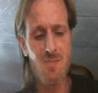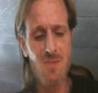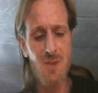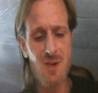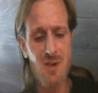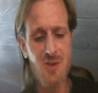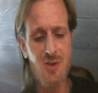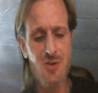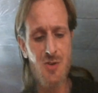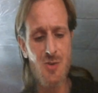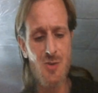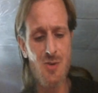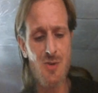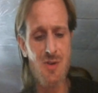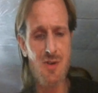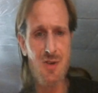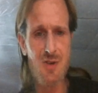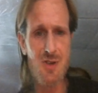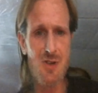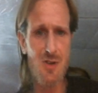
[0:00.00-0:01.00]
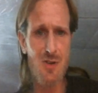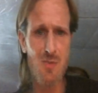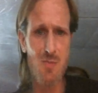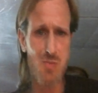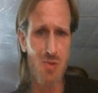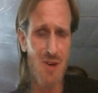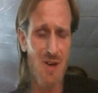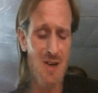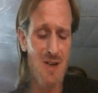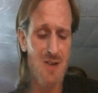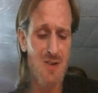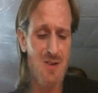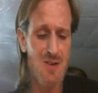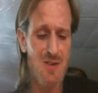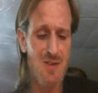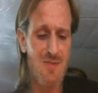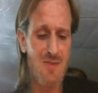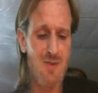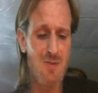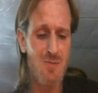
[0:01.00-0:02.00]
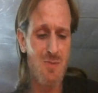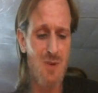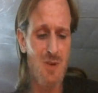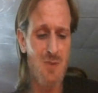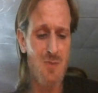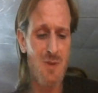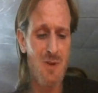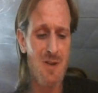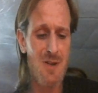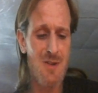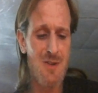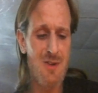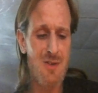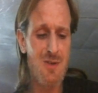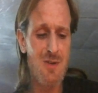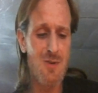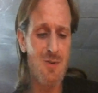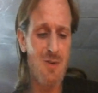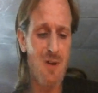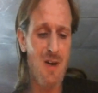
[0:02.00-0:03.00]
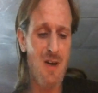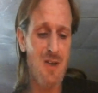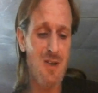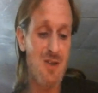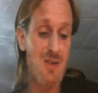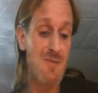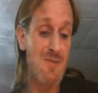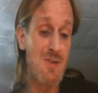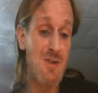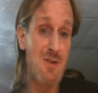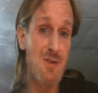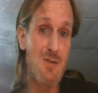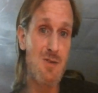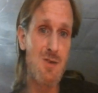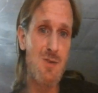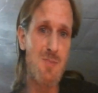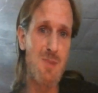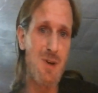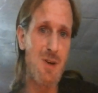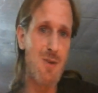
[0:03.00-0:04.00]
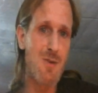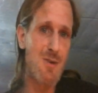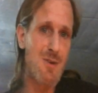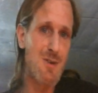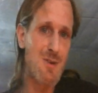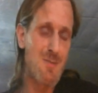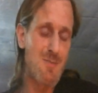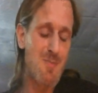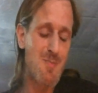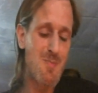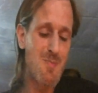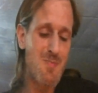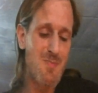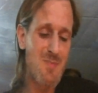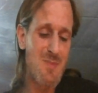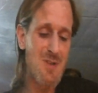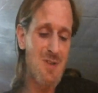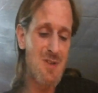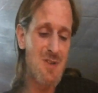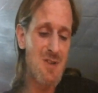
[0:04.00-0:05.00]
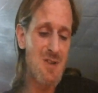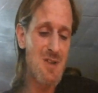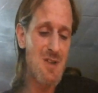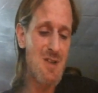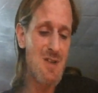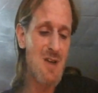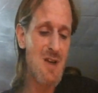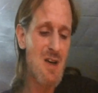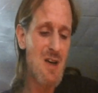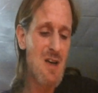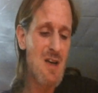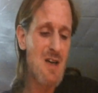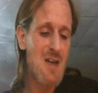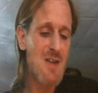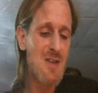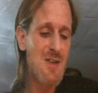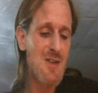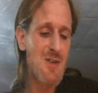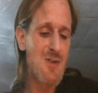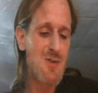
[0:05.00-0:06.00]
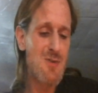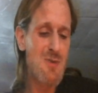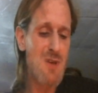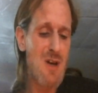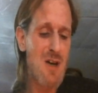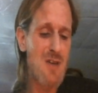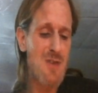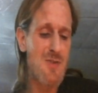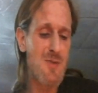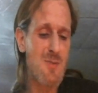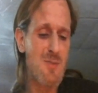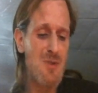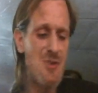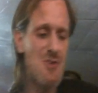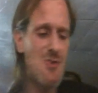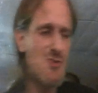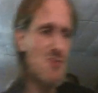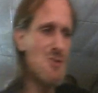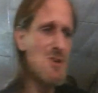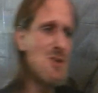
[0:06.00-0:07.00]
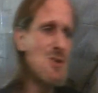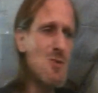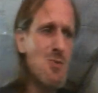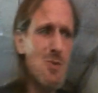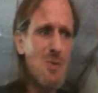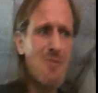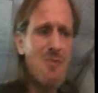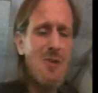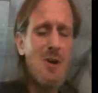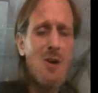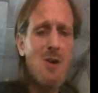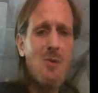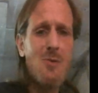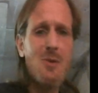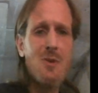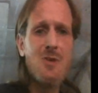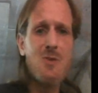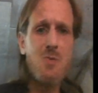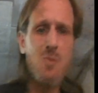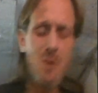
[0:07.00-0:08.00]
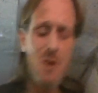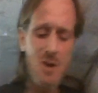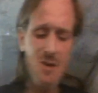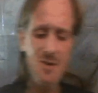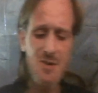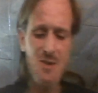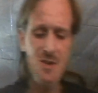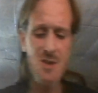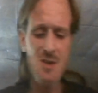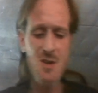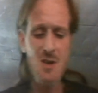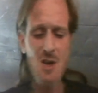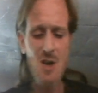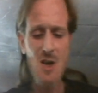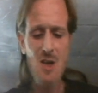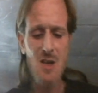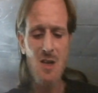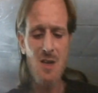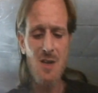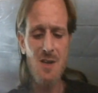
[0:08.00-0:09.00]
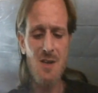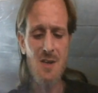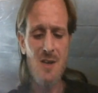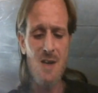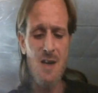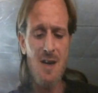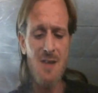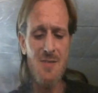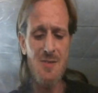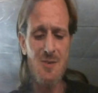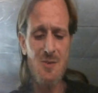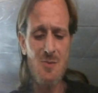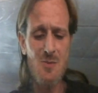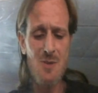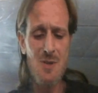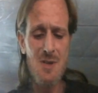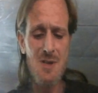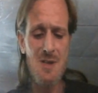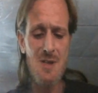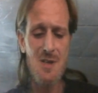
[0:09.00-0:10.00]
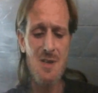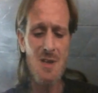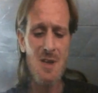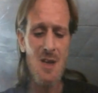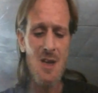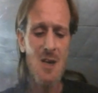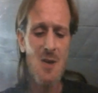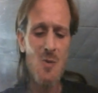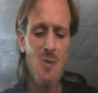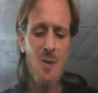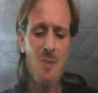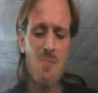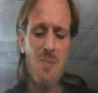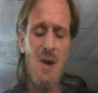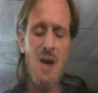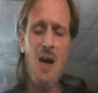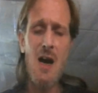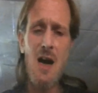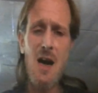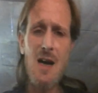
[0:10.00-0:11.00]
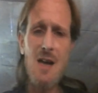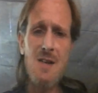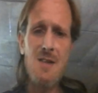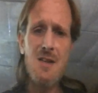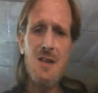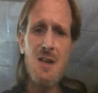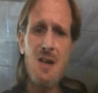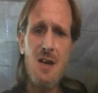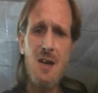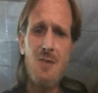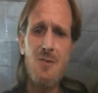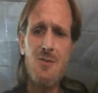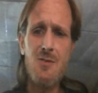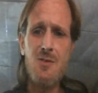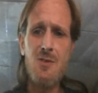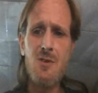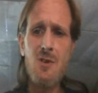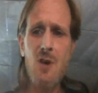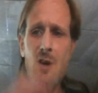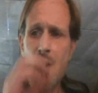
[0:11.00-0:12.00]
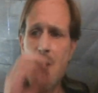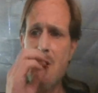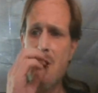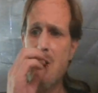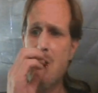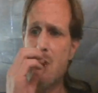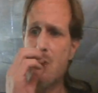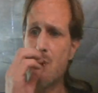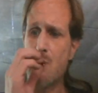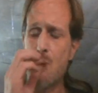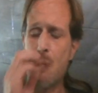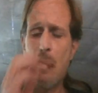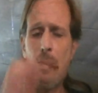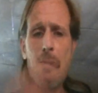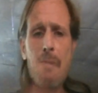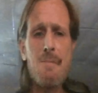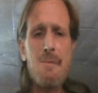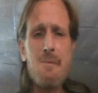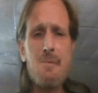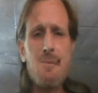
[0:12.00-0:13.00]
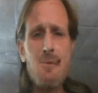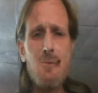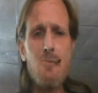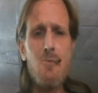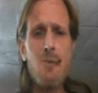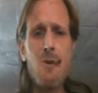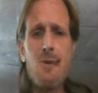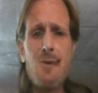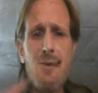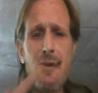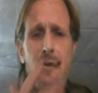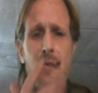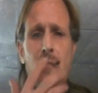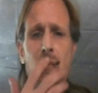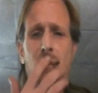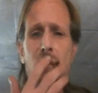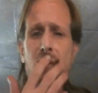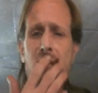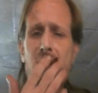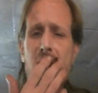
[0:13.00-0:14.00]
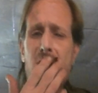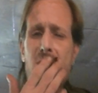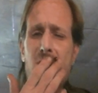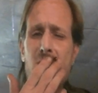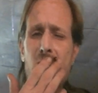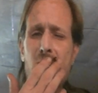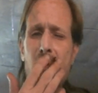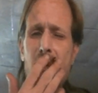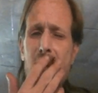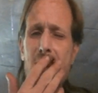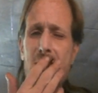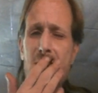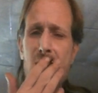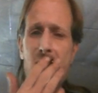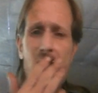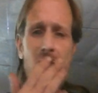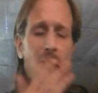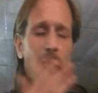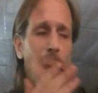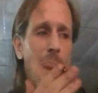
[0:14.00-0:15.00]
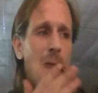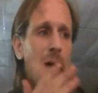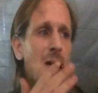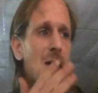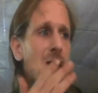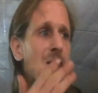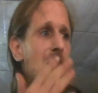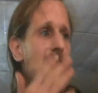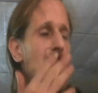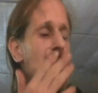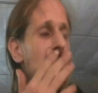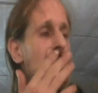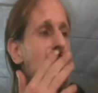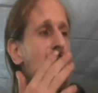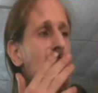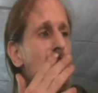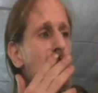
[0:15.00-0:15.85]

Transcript: a store that sells bread and stuff. I, I went in to go ask if they could spare anything to eat. And these two guys from the street who were following us walked in, like, after we did, went behind the counter. Uh, the people who worked there moved out of the way, and uh,